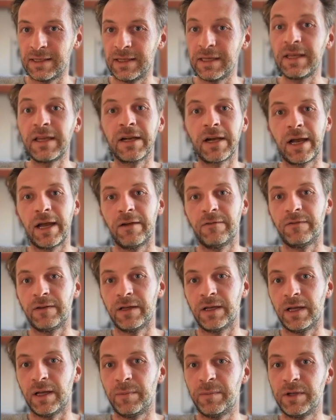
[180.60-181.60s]
here I have
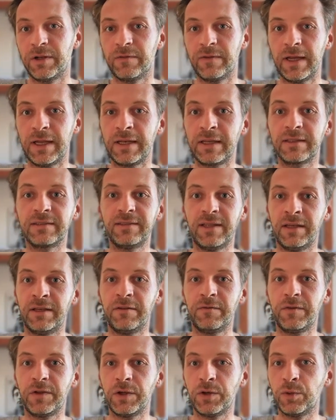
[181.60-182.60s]
a bit of an
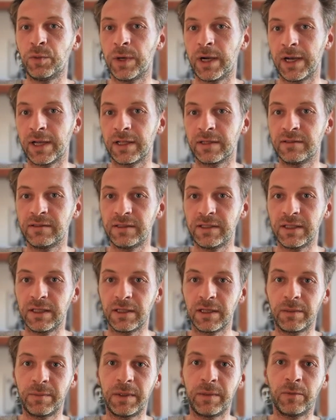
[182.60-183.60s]
extended view where I can see a
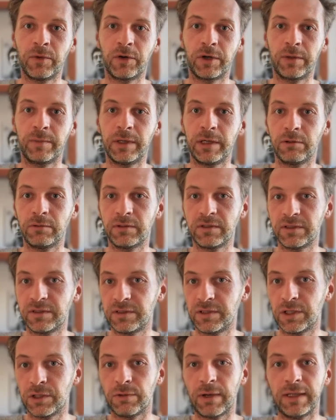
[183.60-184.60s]
little bit more about
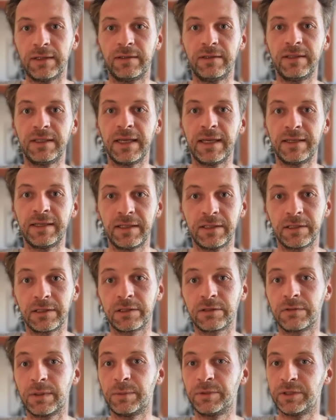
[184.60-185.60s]
the idea
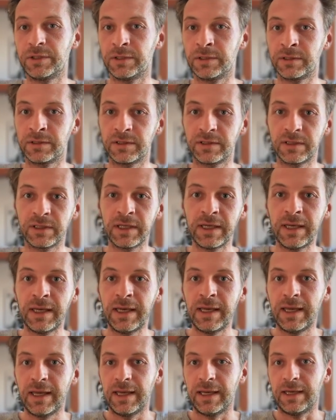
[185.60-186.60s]
descriptions.
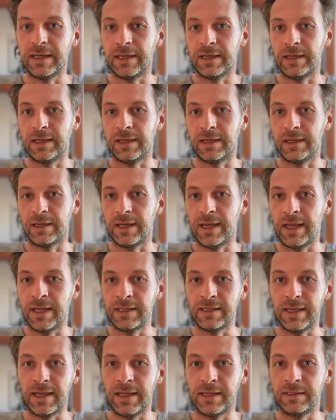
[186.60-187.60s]

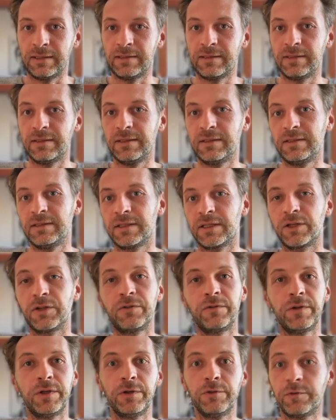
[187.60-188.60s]
And this is a
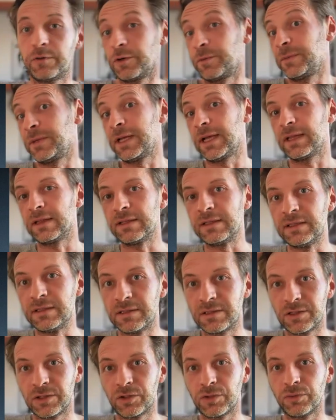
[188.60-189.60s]
good view for me, at
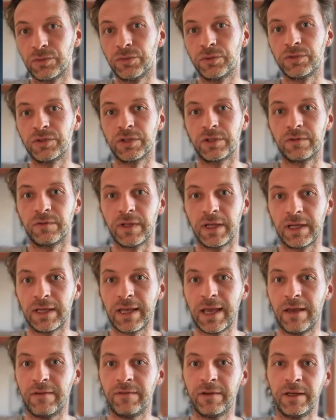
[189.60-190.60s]
least, to sort of like
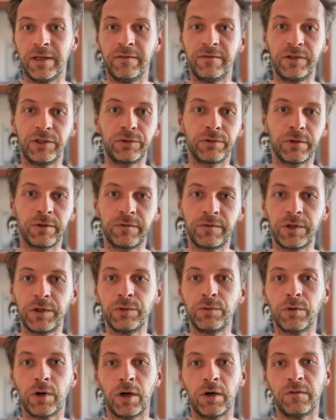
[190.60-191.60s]
have a visual
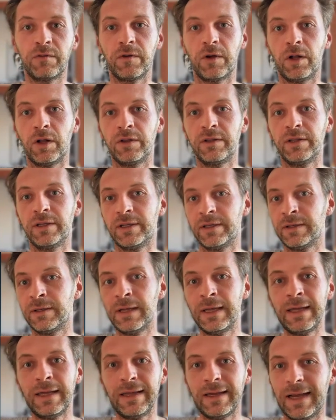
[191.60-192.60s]
view of all the
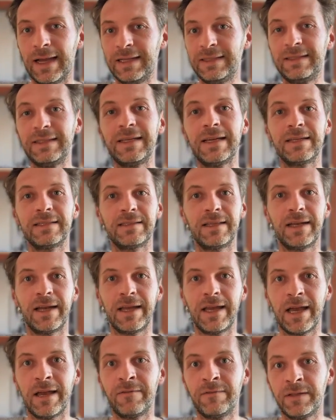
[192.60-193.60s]
ideas that I
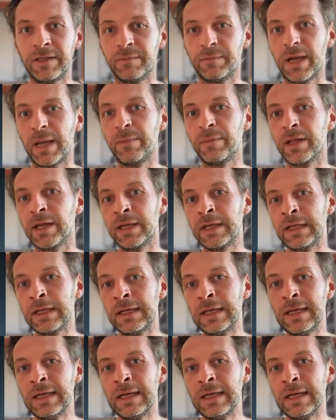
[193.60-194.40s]
have in the pipeline.